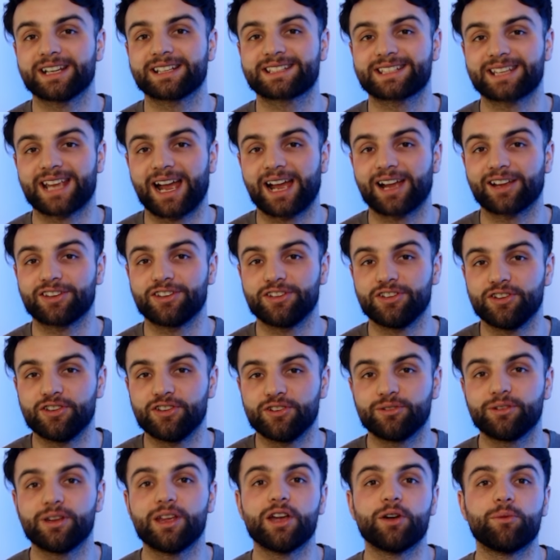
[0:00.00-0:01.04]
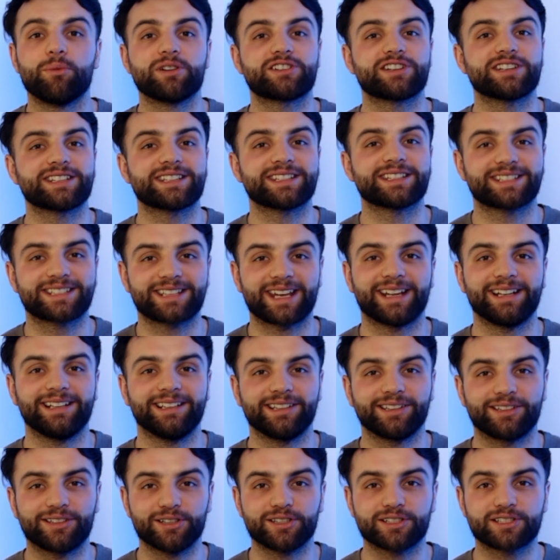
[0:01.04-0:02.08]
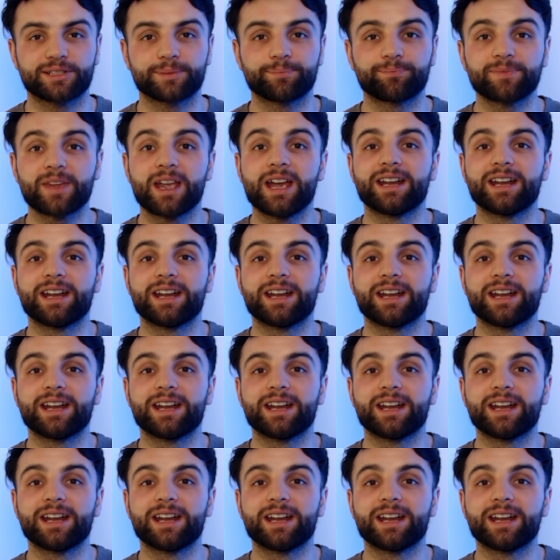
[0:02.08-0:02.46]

attack you, which is insanely good.